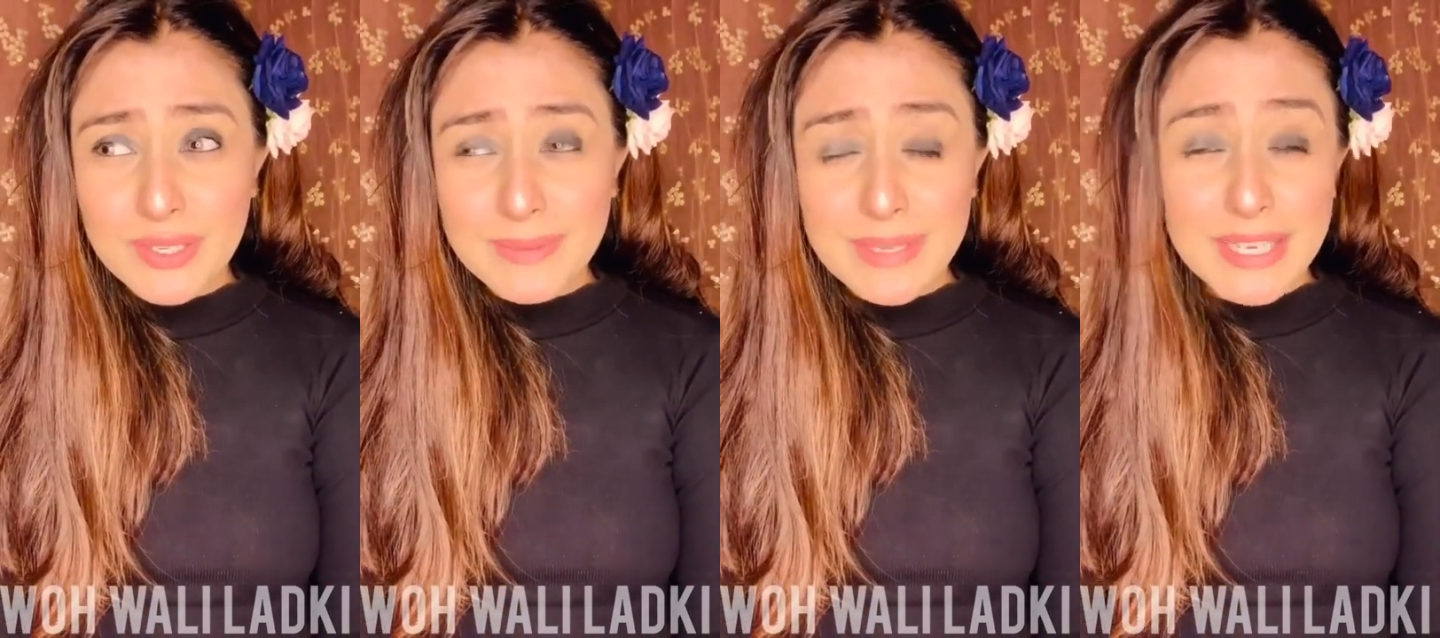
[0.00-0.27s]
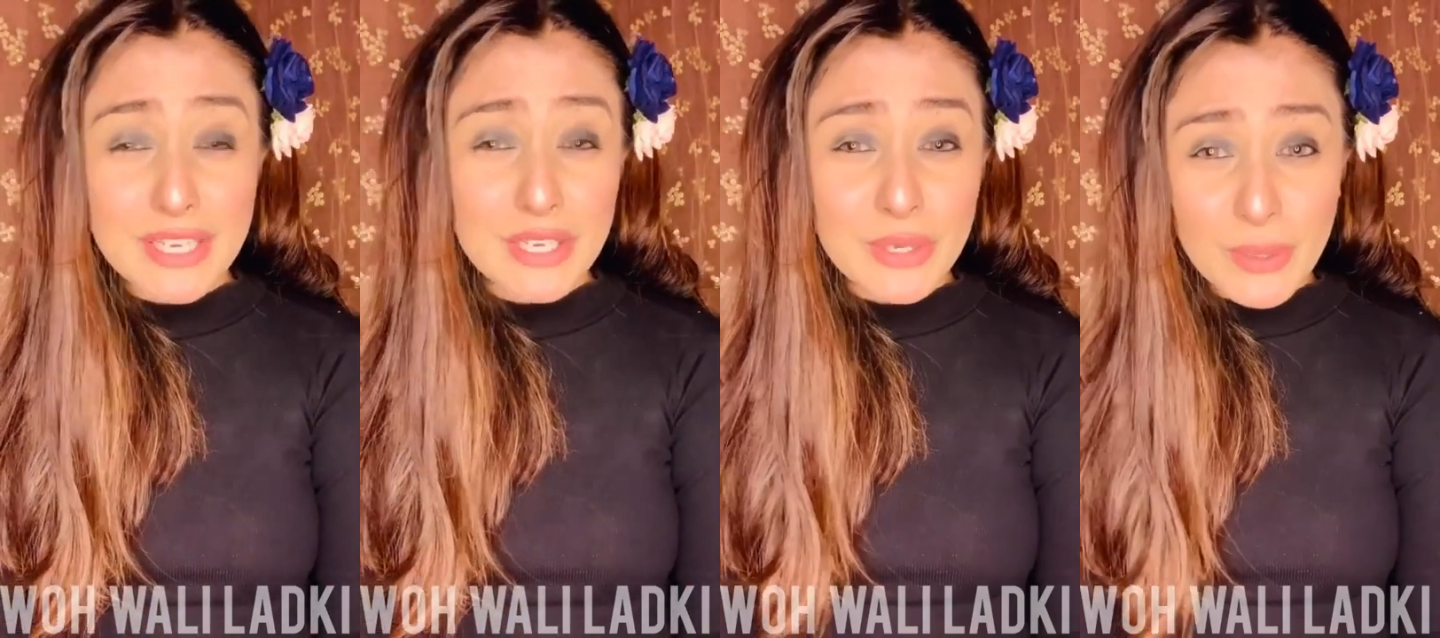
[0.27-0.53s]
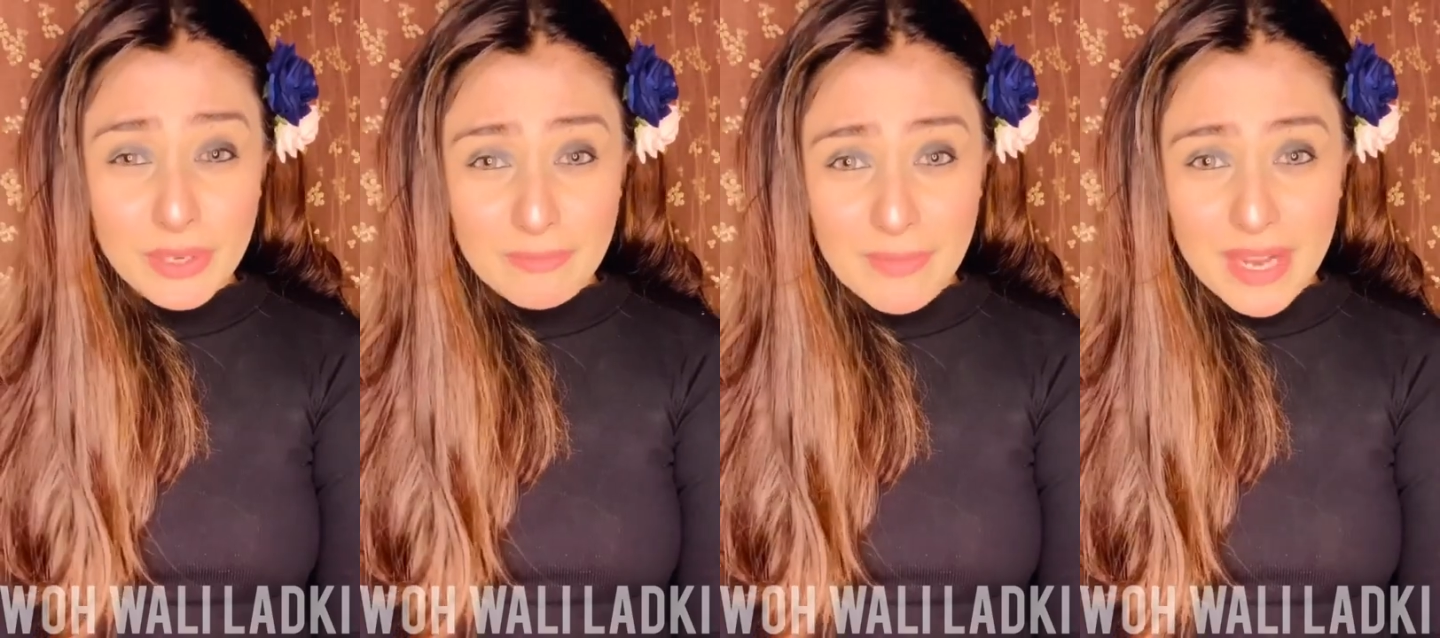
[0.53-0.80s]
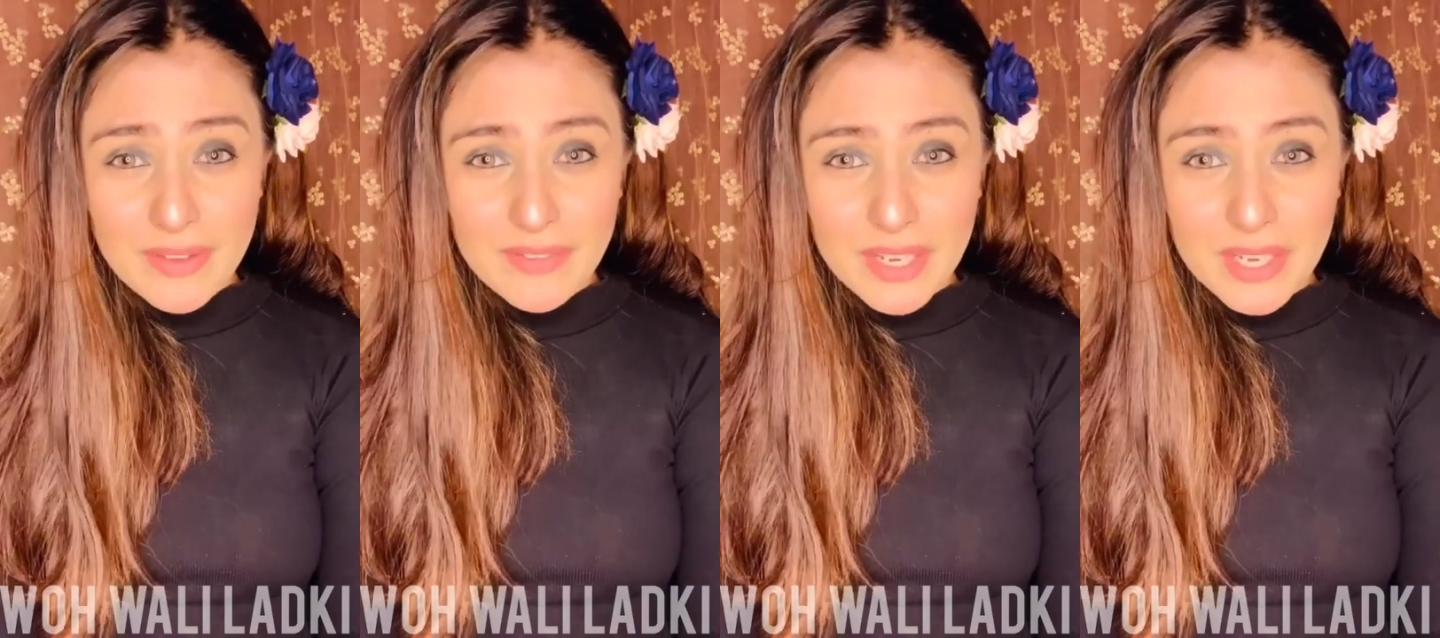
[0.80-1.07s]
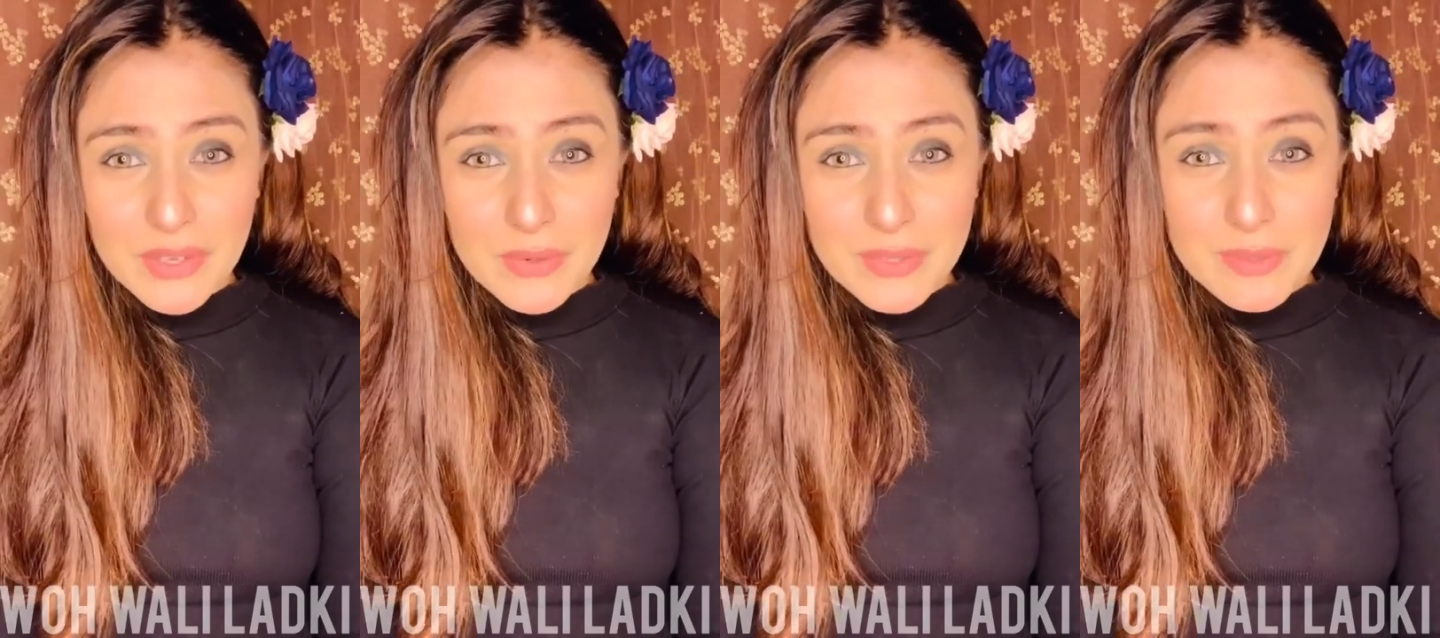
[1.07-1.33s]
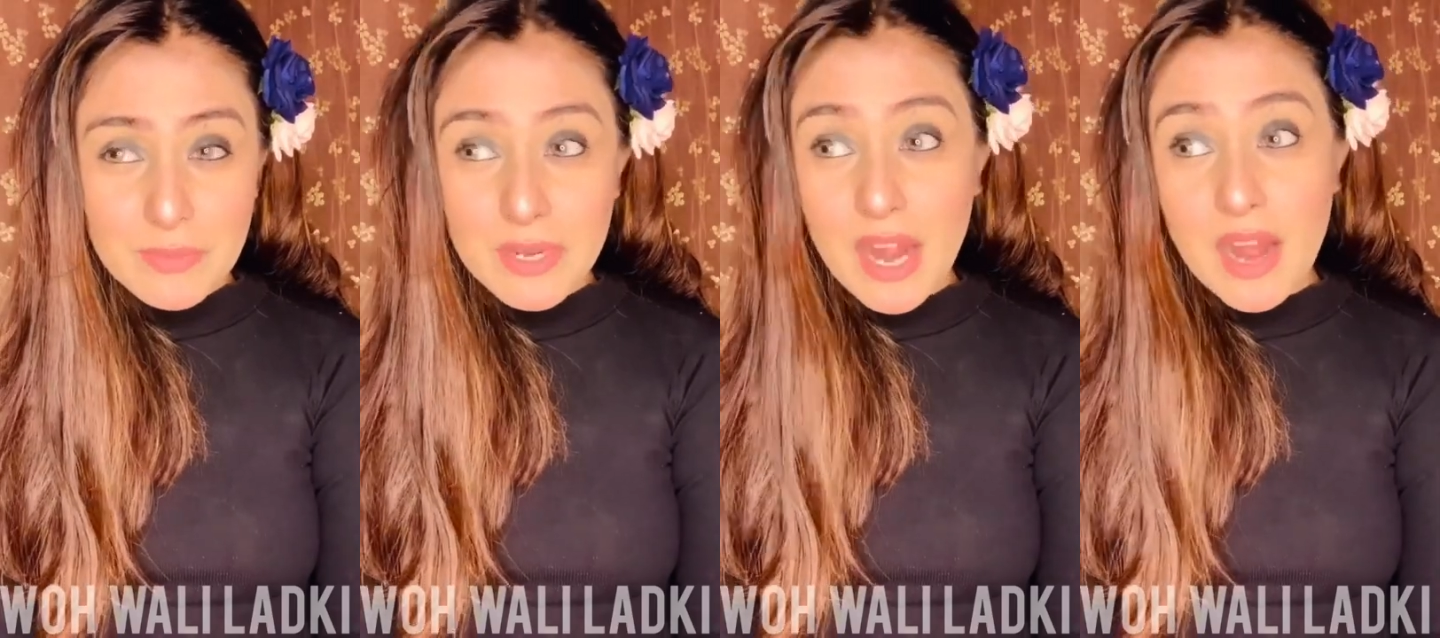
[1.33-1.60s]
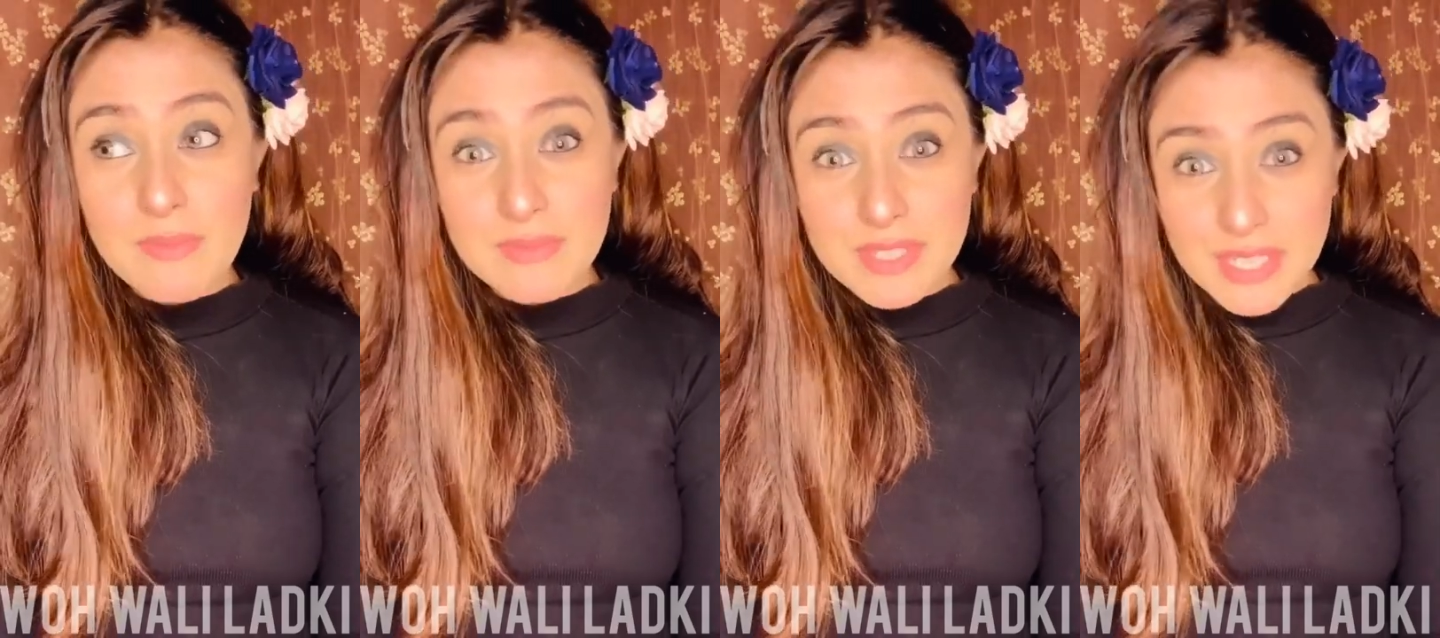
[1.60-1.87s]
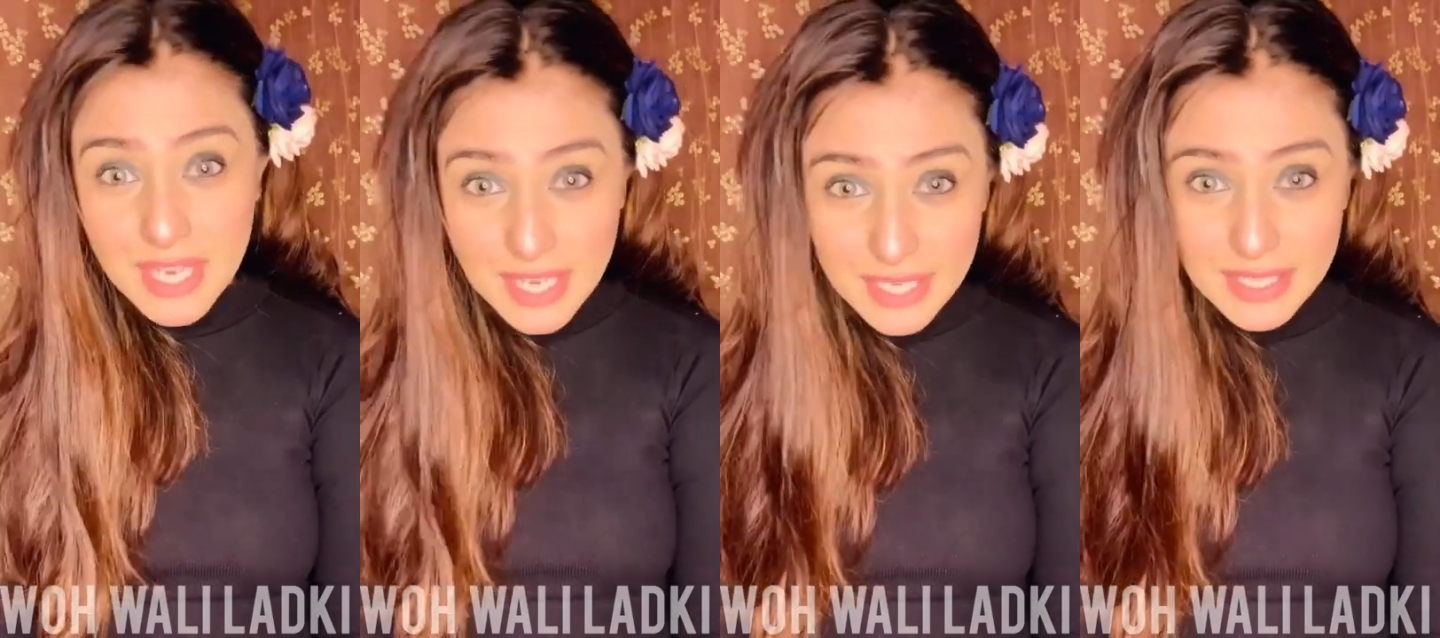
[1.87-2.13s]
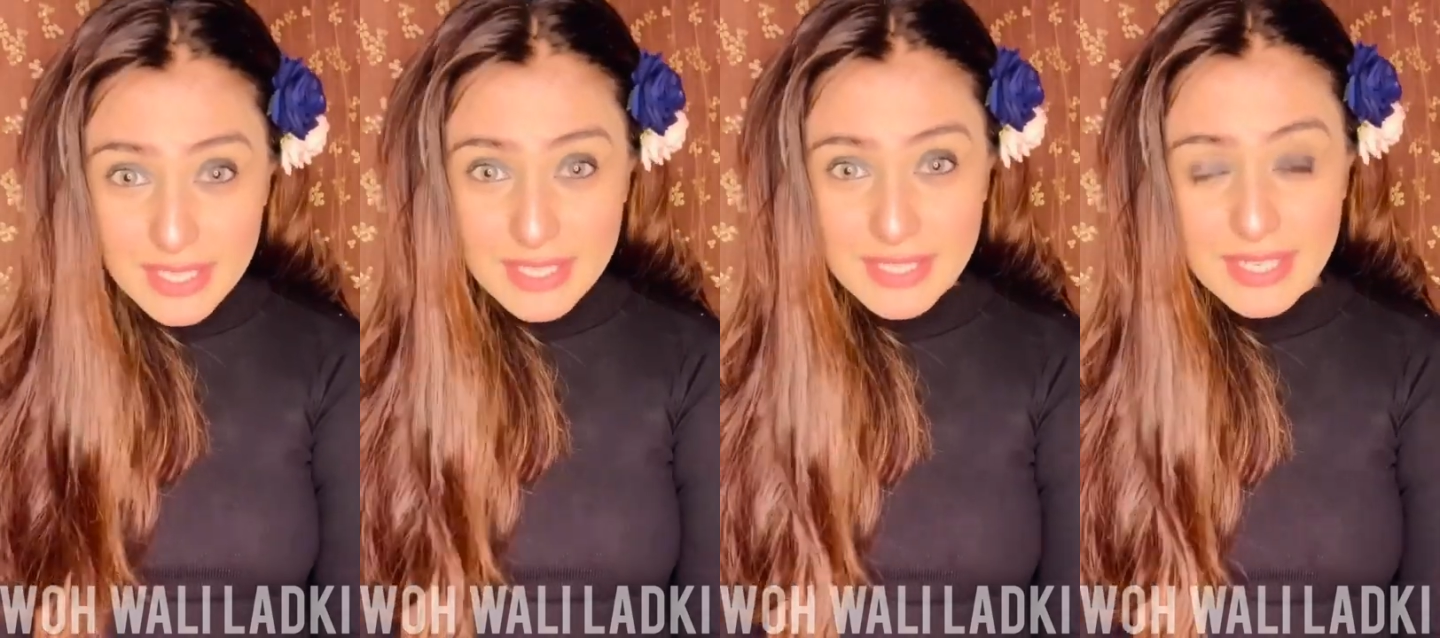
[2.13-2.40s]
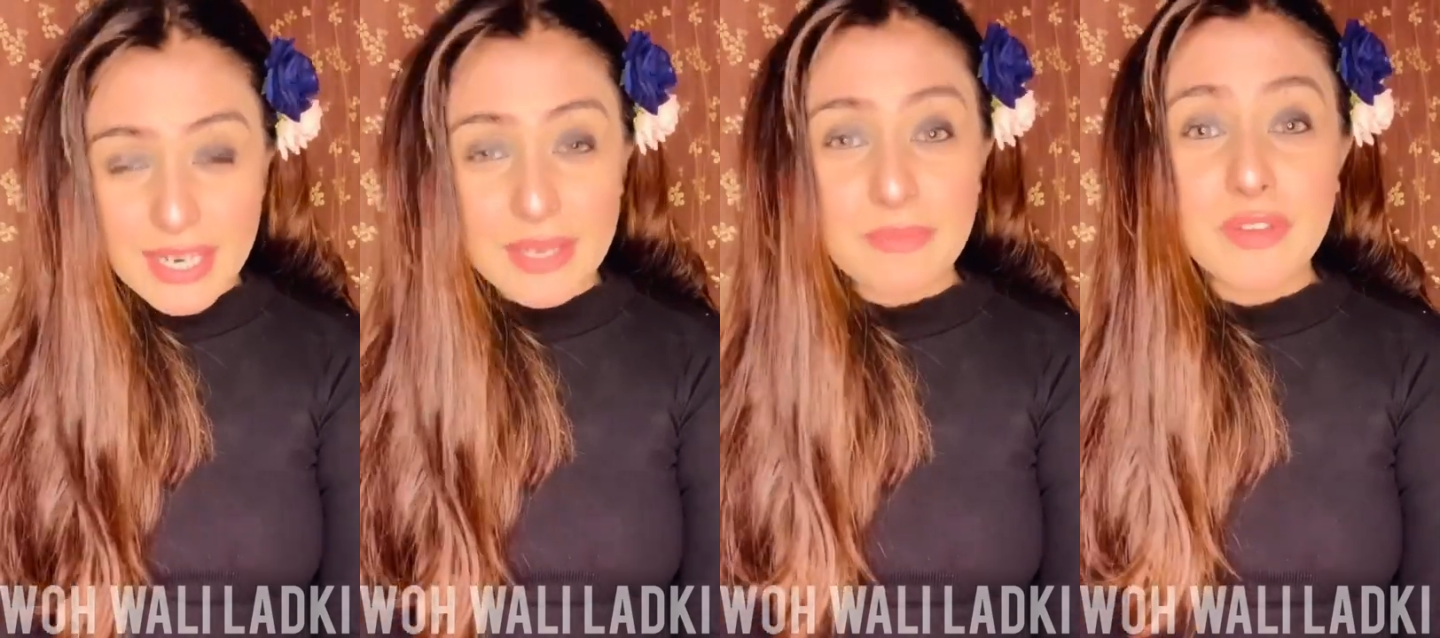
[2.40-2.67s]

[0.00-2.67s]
in a lot of my videos, but I'm saying it this time.